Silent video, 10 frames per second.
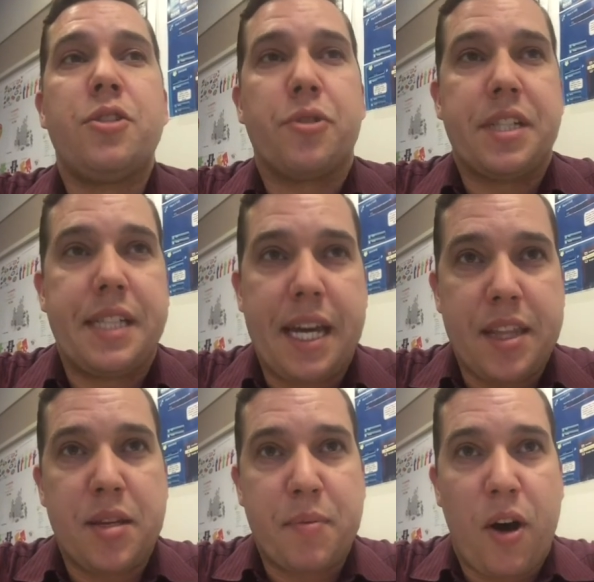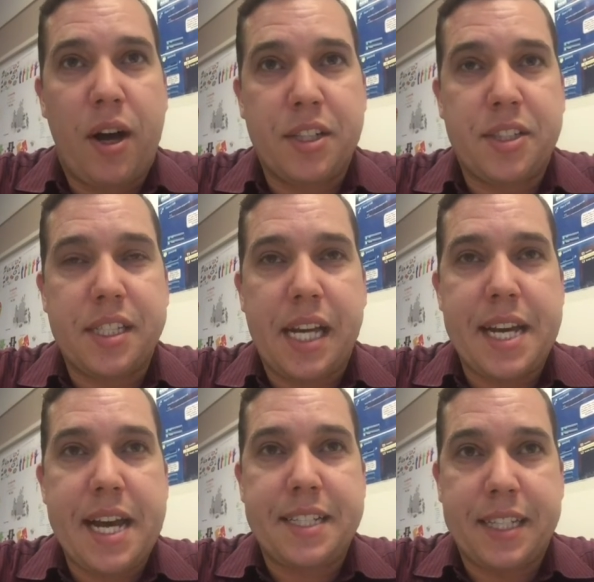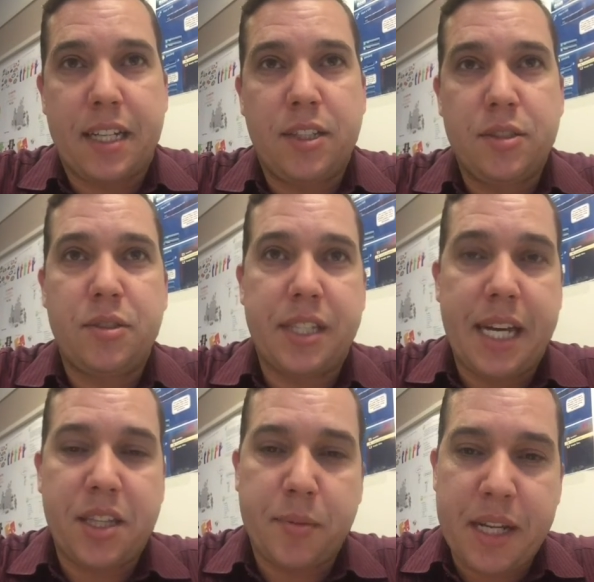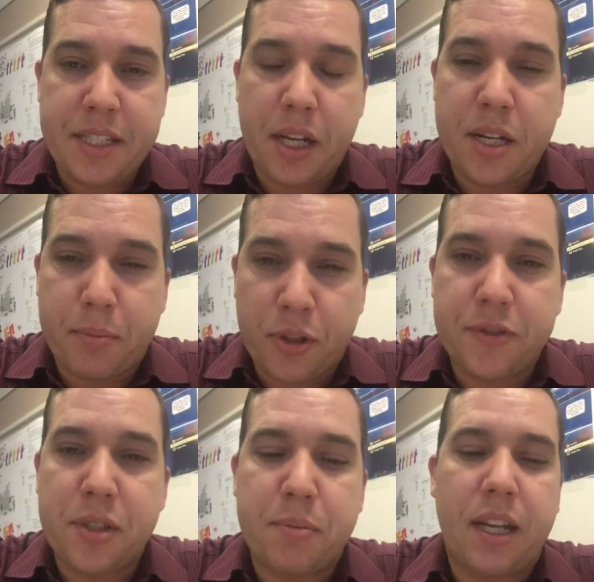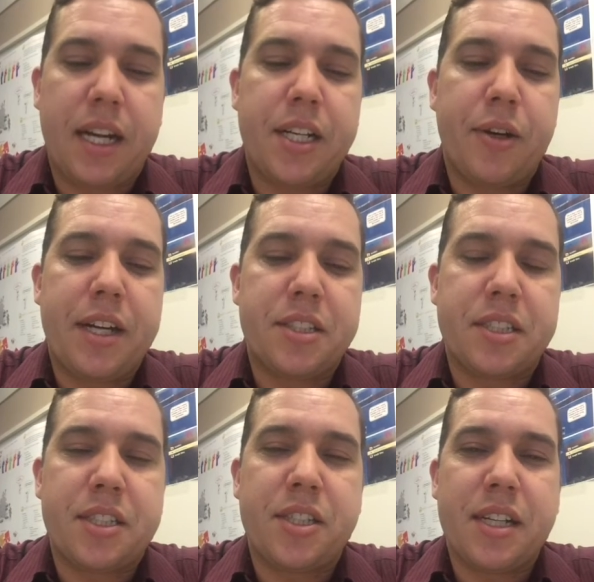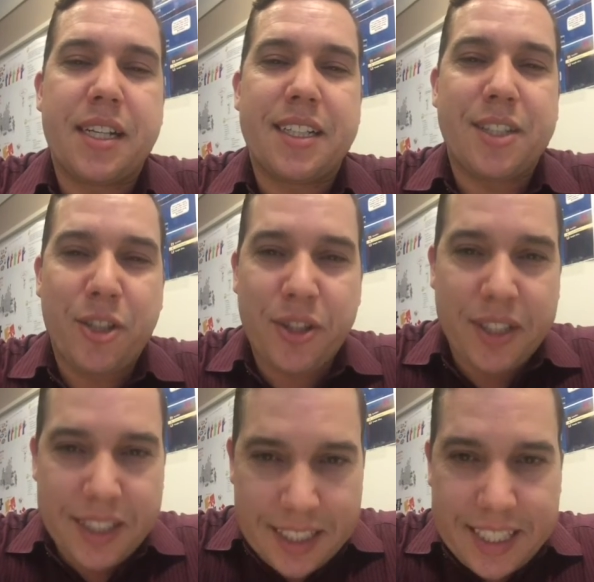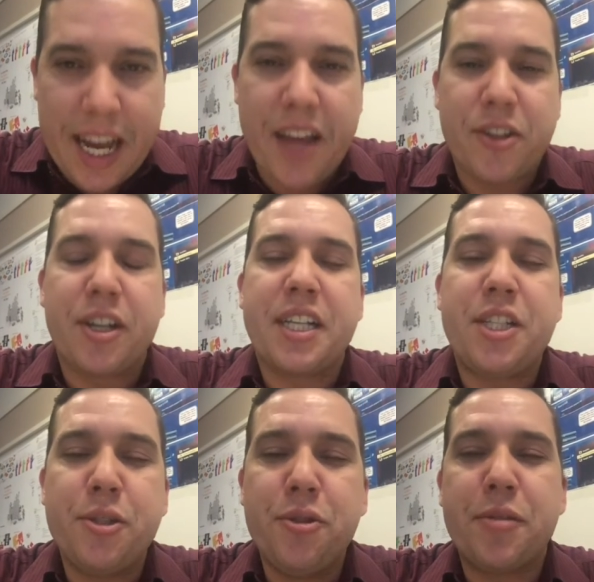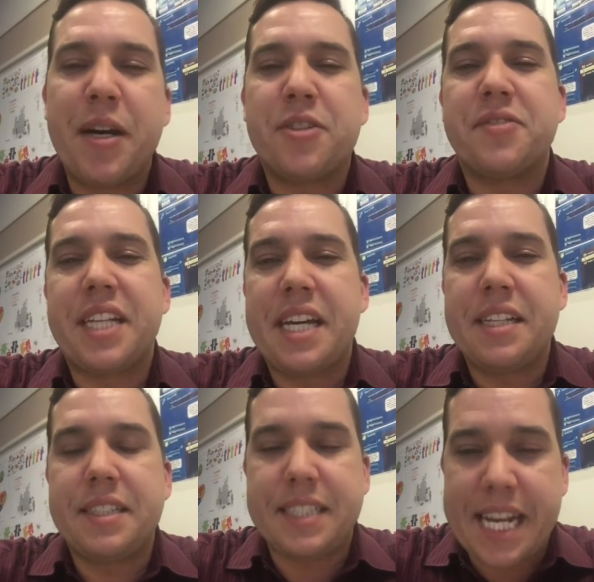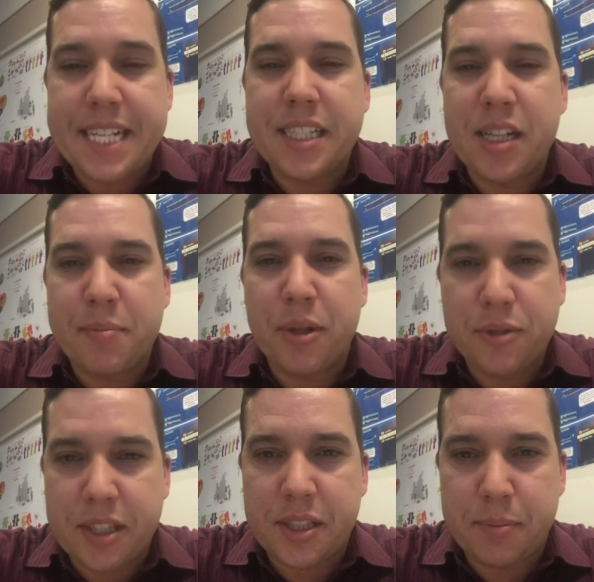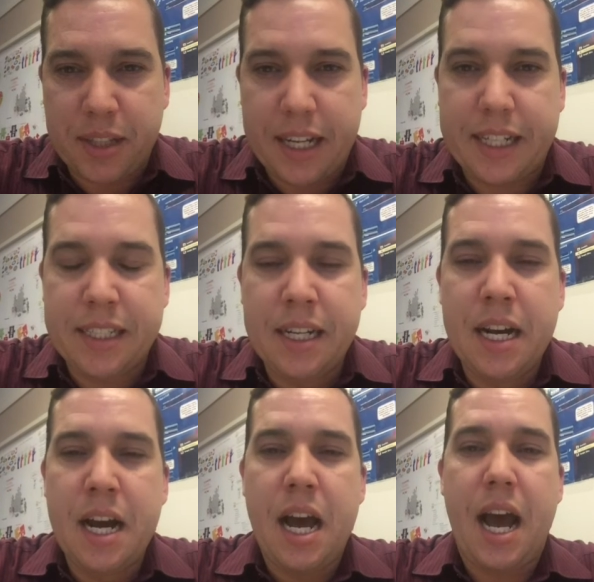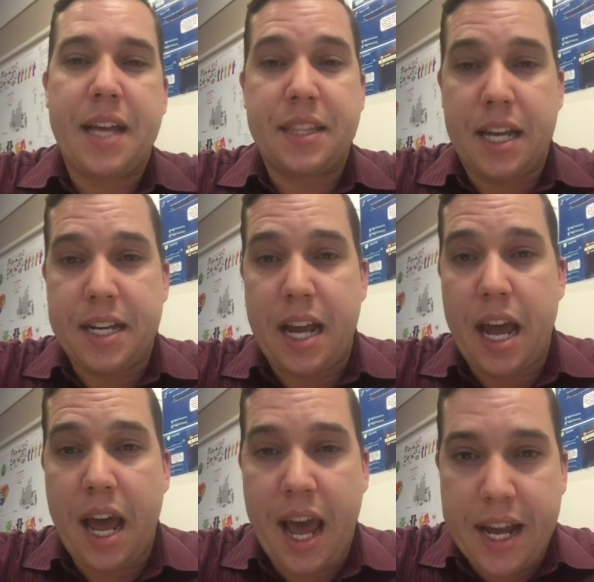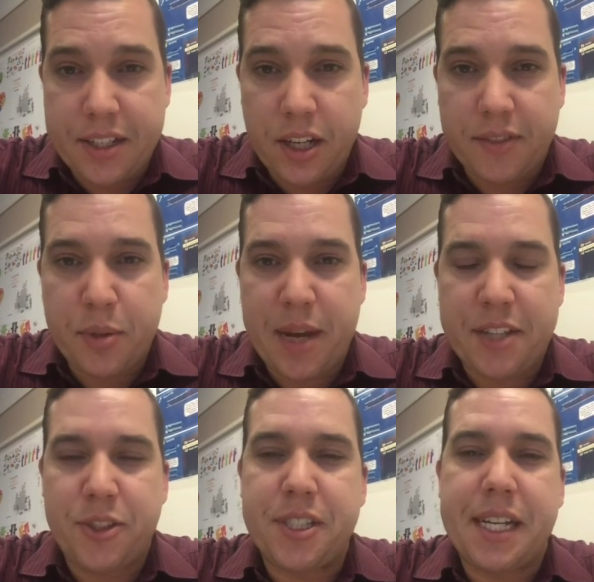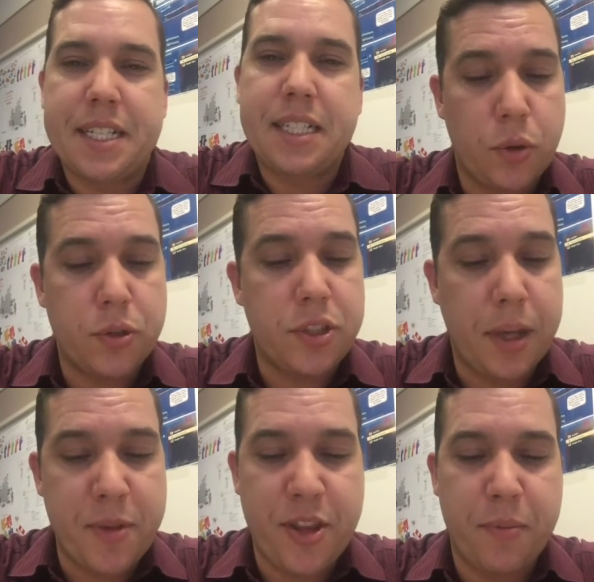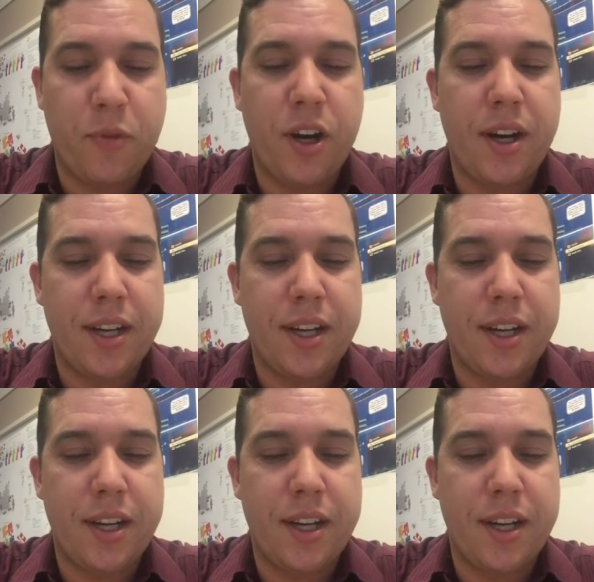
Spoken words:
So to get them onto the ASL, to get them as an approved supplier, you had to gather a huge amount of data about the supplier and then hand it off to master data. Some of them,